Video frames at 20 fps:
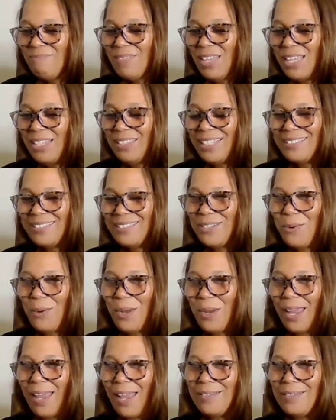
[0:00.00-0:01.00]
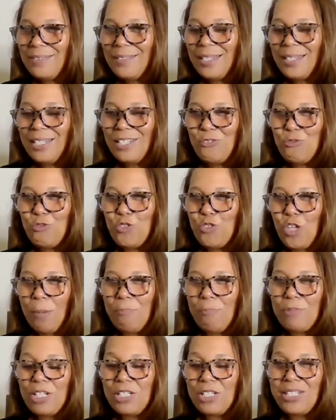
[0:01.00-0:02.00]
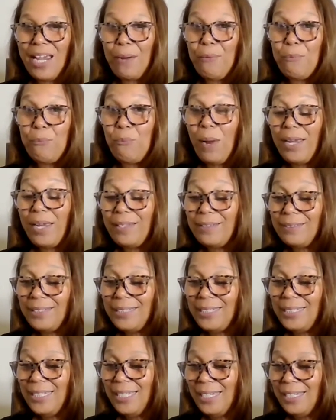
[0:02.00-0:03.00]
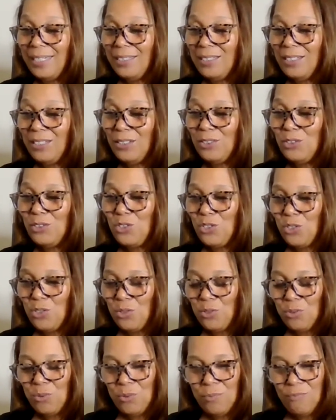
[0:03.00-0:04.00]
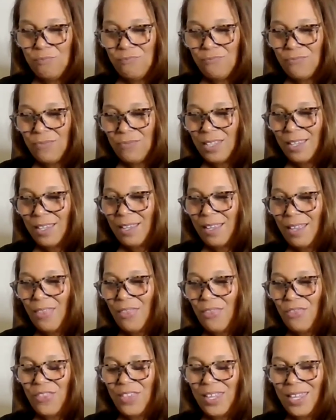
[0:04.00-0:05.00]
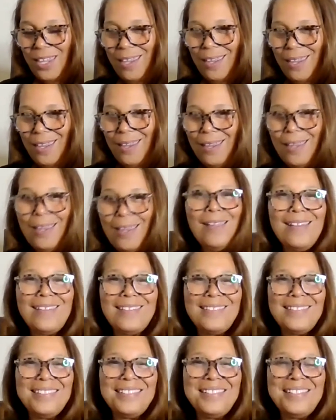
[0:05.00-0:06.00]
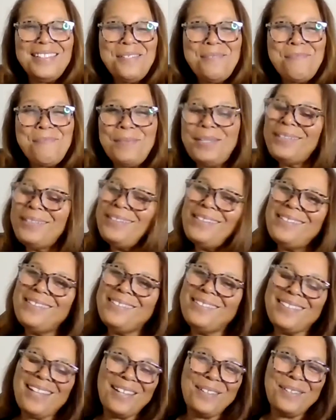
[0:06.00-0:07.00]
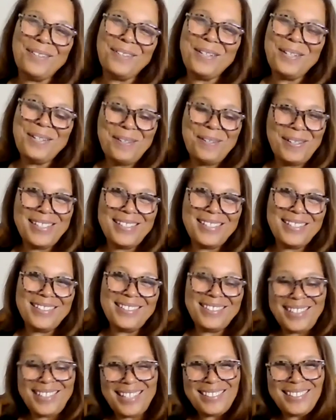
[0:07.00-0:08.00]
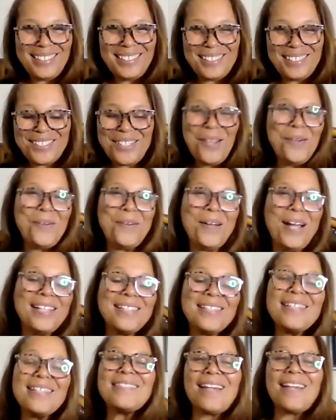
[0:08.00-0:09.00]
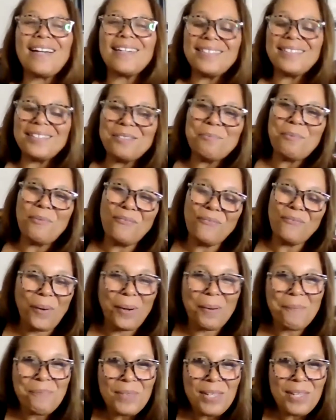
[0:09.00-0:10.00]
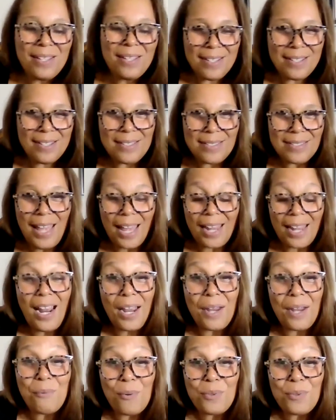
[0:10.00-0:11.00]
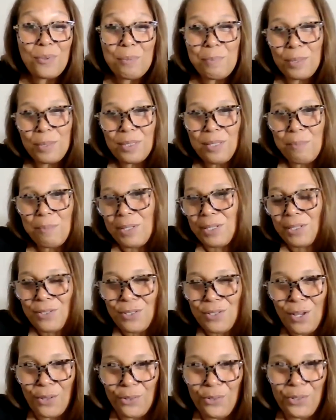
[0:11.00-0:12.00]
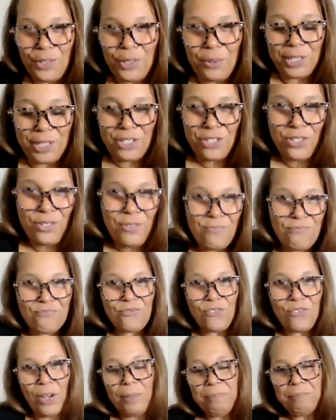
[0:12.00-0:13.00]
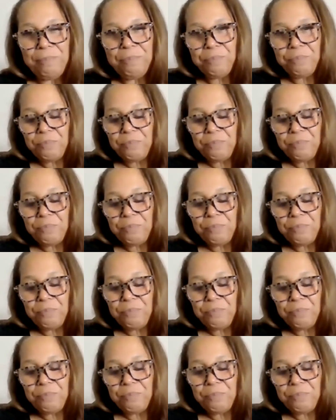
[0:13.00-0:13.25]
And let's go ahead and jump directly into the $1 million equation lesson. So as I talked to you before, is that I wrote the book, The $1 million Equation, right?